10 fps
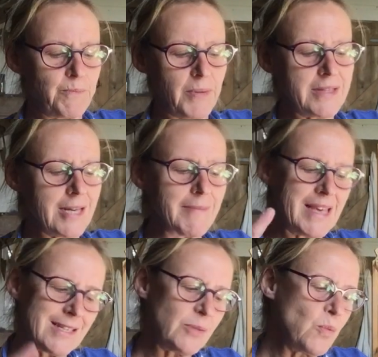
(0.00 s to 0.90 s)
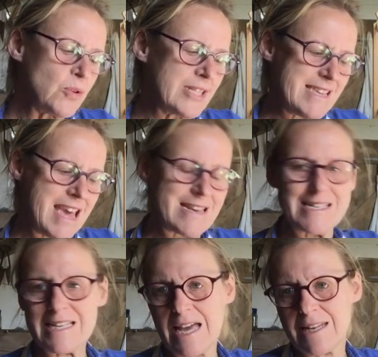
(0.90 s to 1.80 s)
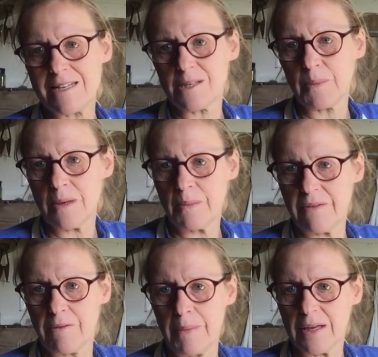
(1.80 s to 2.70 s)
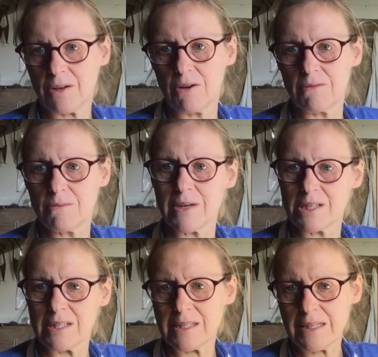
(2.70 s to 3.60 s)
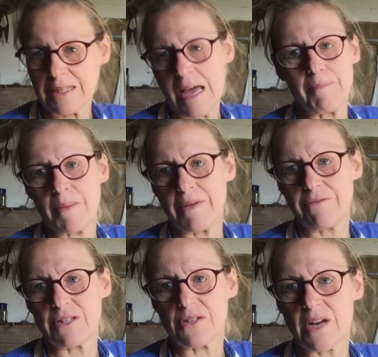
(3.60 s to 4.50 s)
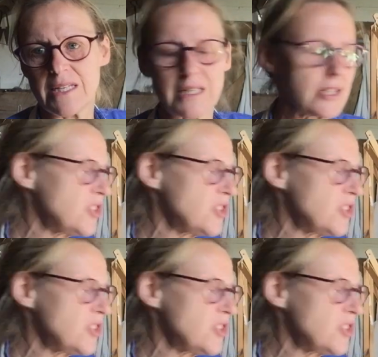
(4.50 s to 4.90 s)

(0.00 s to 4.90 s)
by the time you get towards the end, it can end up in a bit of a pickle, which can be a bit frustrating.